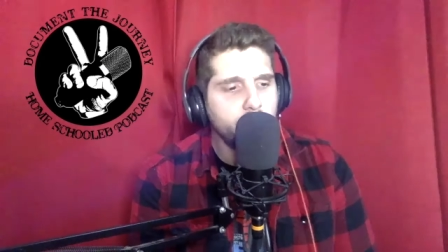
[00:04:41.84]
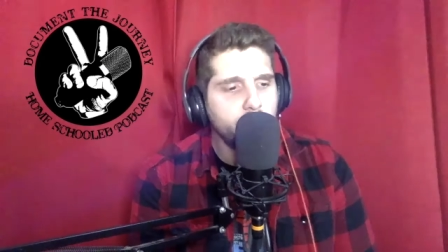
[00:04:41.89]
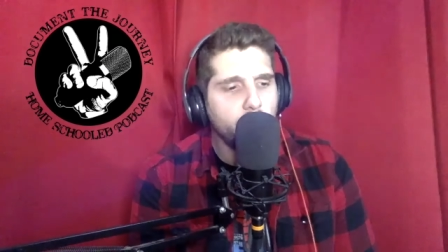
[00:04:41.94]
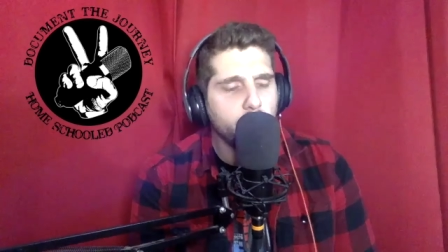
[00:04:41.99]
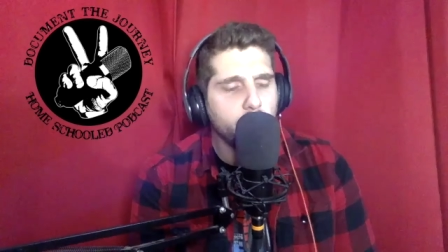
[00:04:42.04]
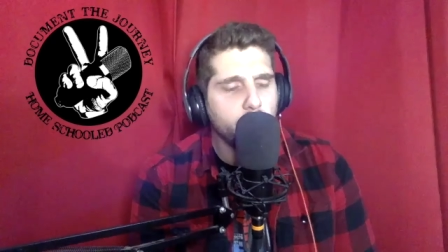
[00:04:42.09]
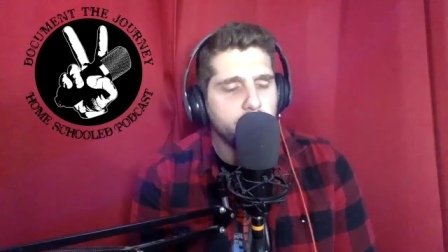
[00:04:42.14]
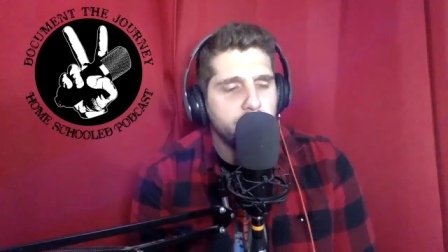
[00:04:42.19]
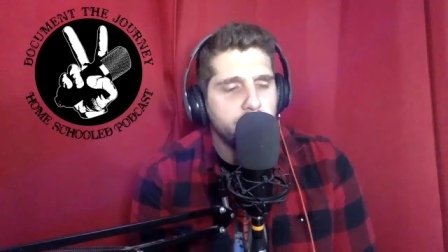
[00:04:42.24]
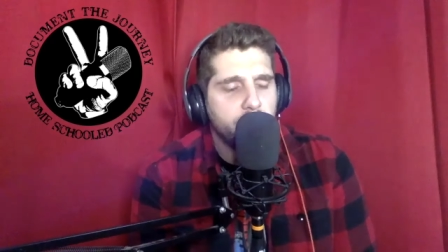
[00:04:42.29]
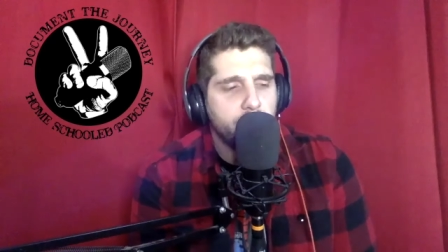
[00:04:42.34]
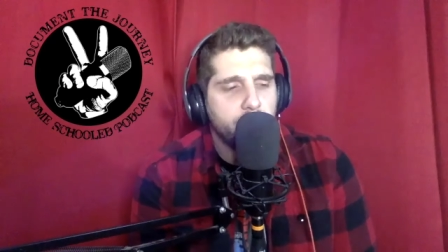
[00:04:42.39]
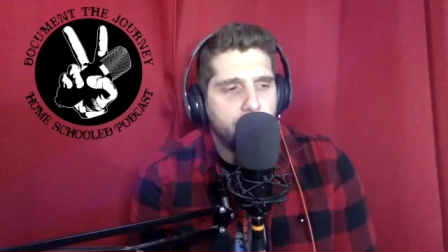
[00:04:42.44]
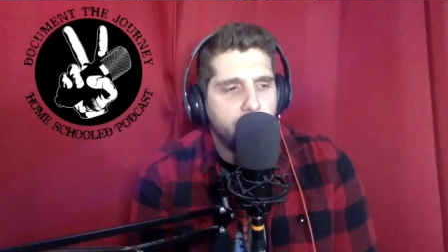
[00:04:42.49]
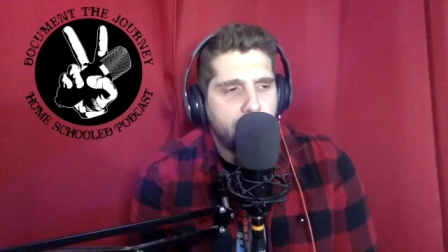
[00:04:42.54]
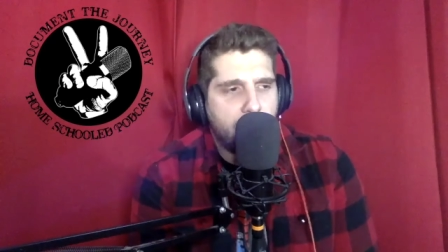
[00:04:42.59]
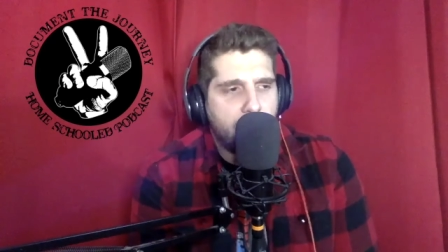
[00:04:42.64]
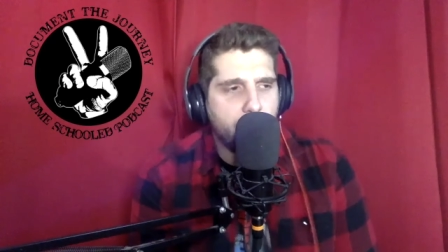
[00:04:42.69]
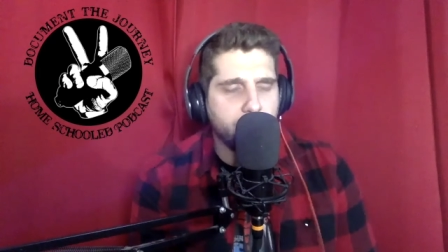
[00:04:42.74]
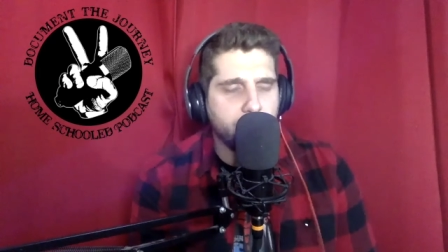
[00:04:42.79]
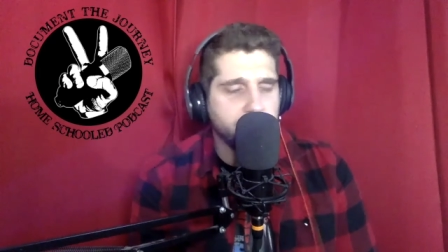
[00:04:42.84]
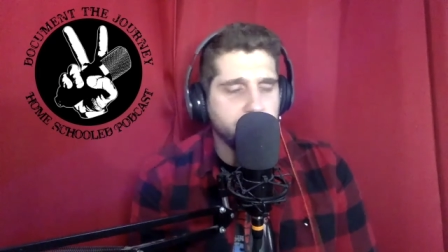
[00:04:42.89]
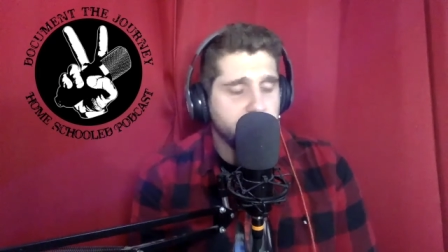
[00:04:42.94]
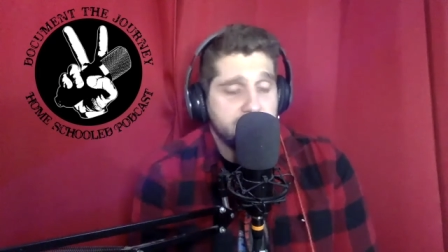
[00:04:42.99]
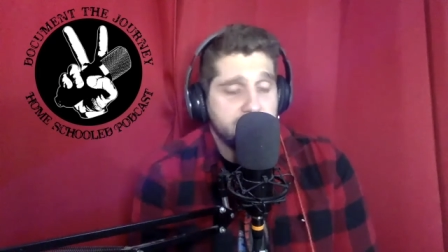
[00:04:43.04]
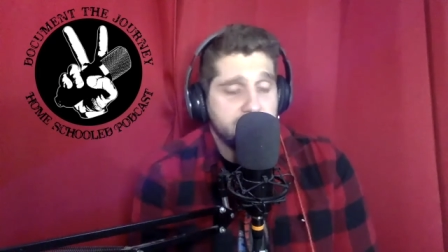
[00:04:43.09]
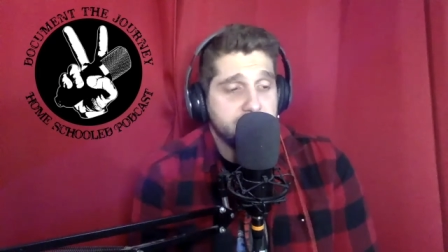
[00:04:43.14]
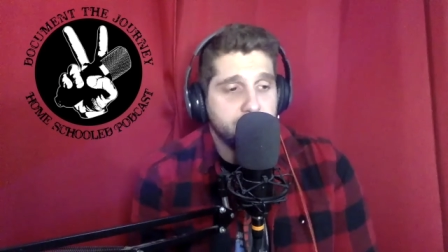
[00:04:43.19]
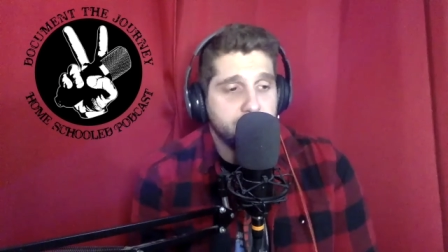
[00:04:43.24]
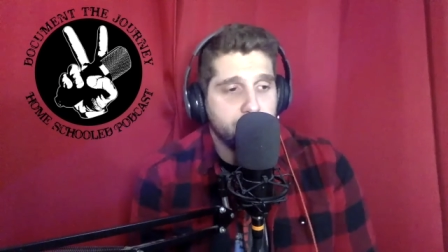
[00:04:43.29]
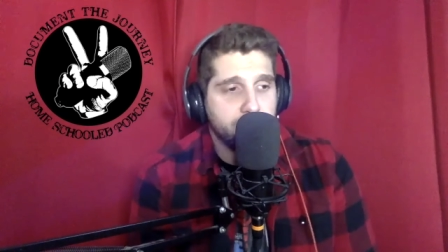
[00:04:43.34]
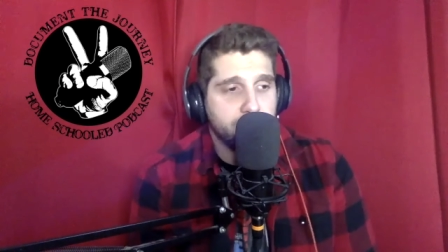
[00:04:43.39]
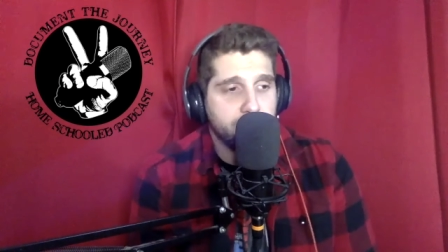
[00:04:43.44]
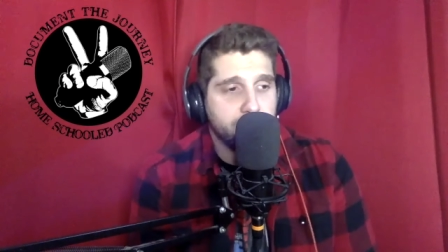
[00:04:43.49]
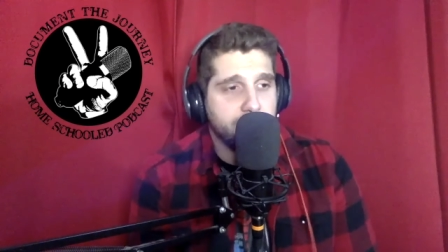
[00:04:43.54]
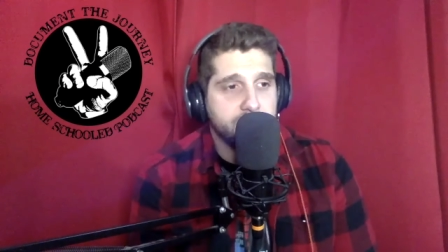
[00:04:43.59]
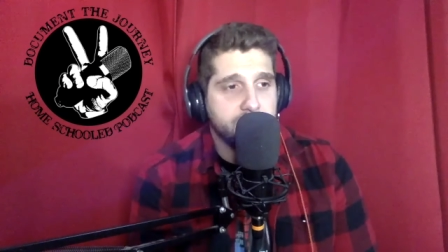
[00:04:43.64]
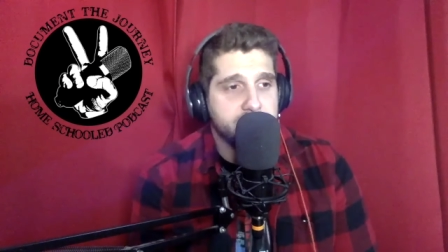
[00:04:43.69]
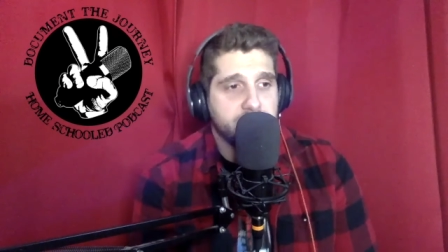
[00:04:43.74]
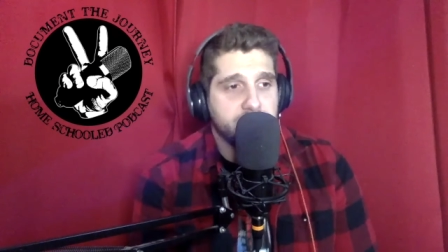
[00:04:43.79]
or, I would at least do it like
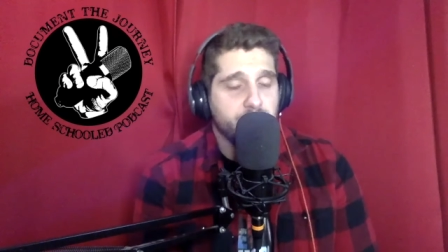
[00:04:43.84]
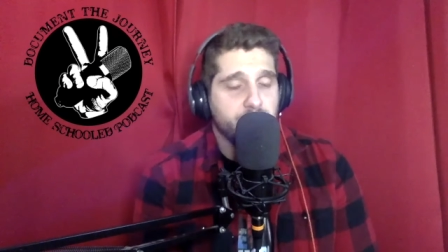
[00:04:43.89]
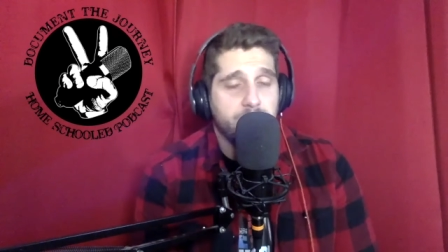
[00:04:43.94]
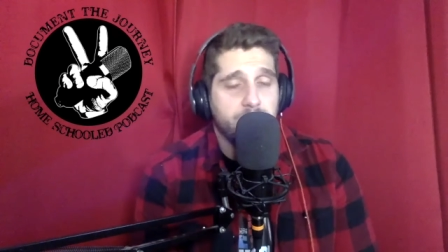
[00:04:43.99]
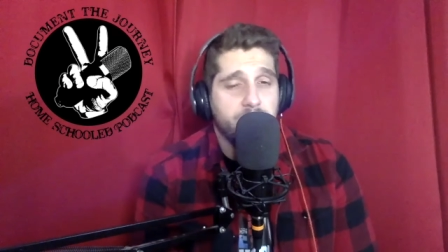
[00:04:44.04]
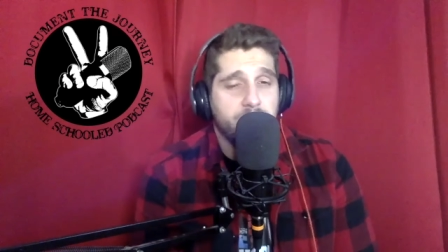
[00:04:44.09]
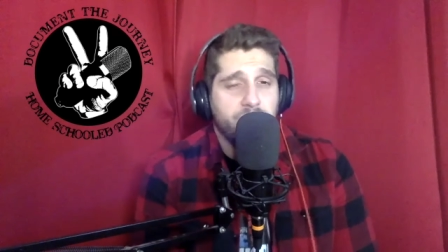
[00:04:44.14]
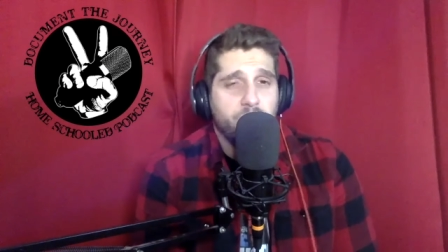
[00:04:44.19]
at least 3 to